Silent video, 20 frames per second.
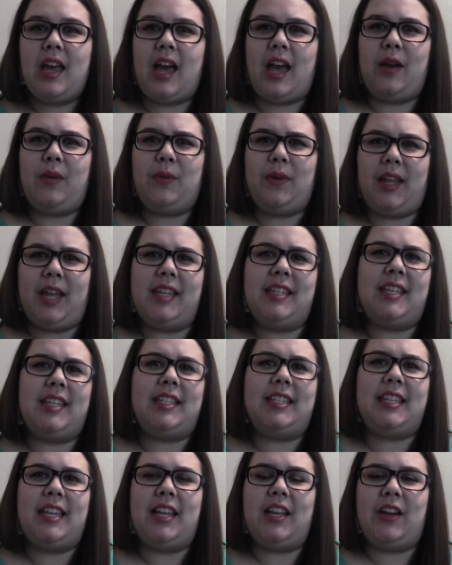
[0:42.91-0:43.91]
I realized
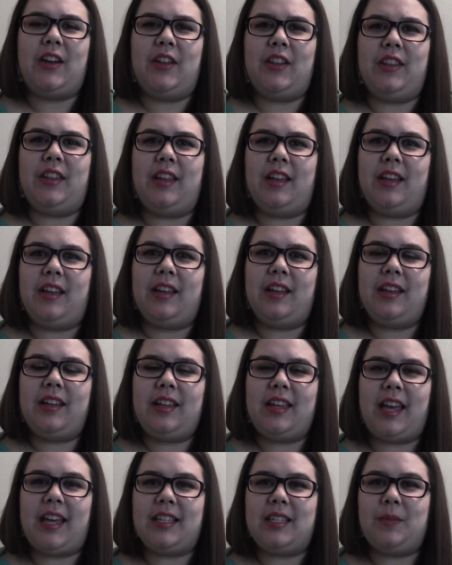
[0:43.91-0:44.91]
that sitting on the
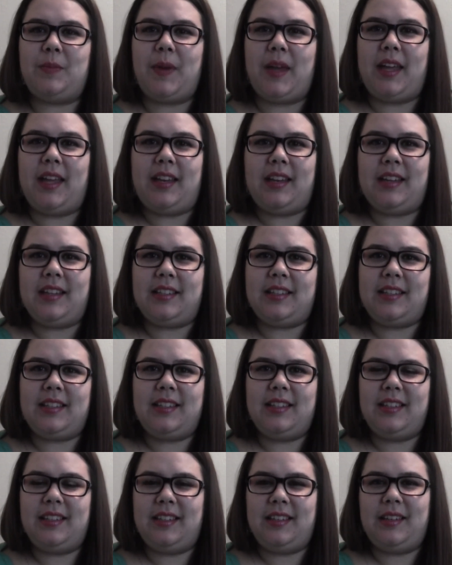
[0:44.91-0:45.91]
guest bed, it's
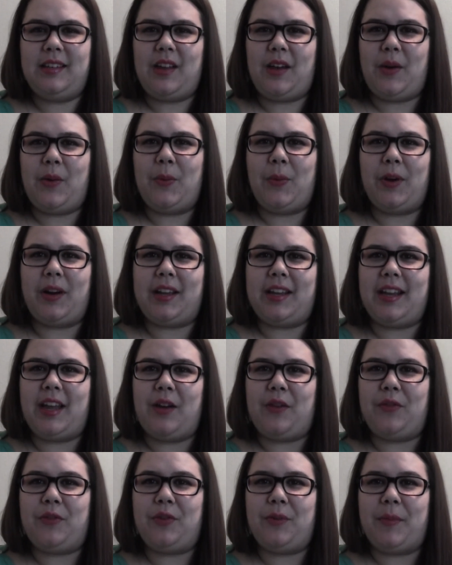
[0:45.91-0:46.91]
not working
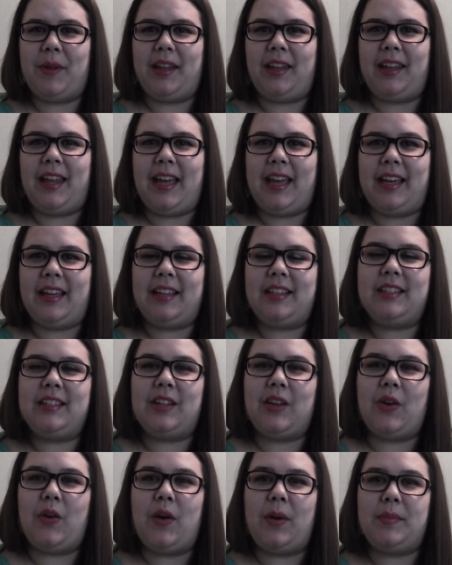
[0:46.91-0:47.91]
out for my legs,
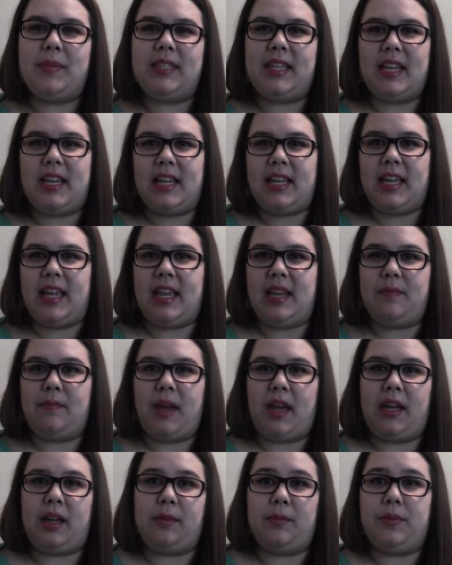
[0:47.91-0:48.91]
so I'm sitting in
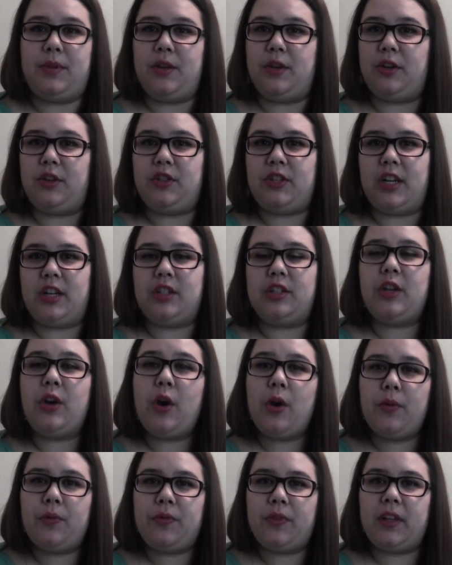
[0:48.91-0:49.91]
my computer chair. So
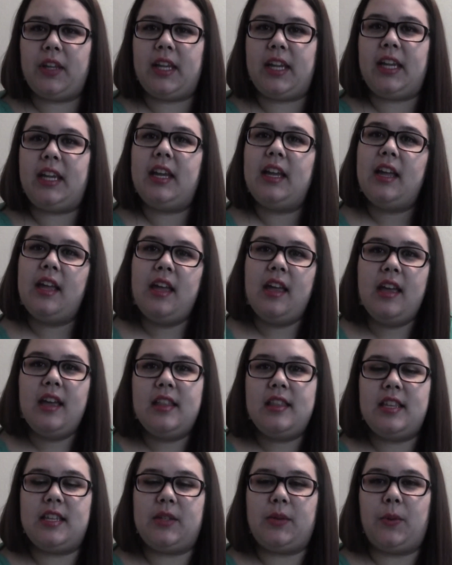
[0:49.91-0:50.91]
hopefully
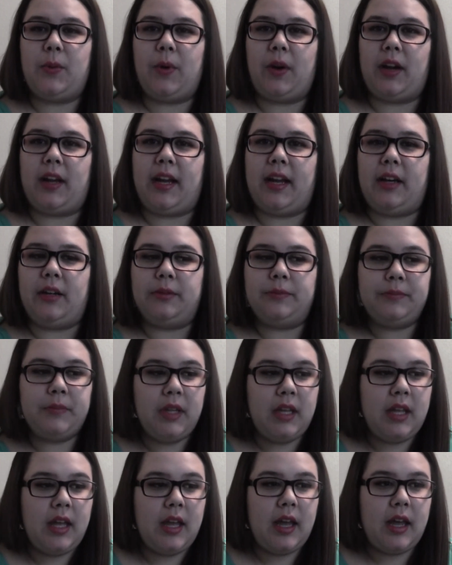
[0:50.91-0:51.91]
this will work out.
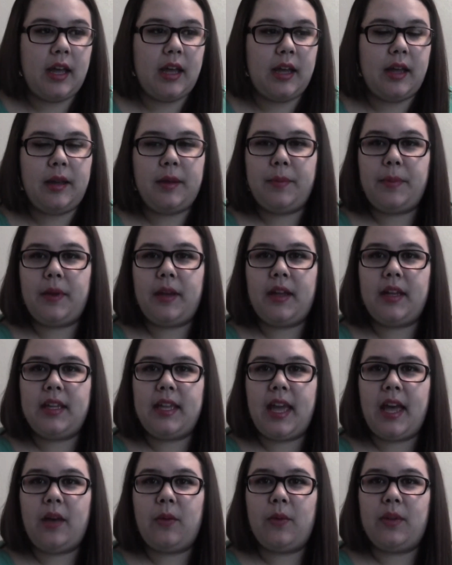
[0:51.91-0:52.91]
But
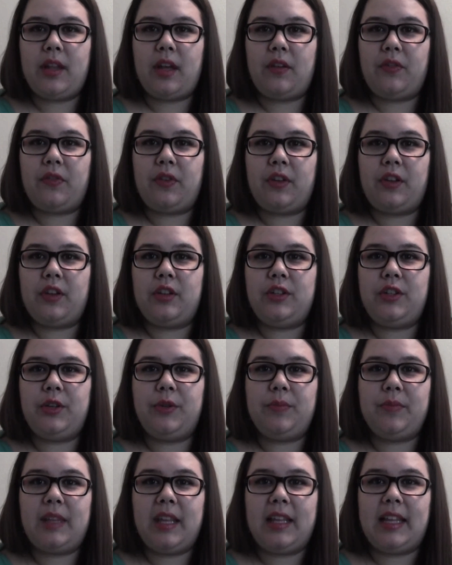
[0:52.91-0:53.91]
yeah, without further
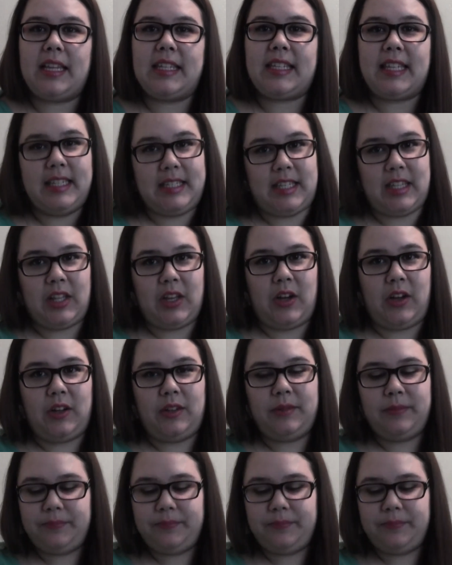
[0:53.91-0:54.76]
ado, let's get to the haul.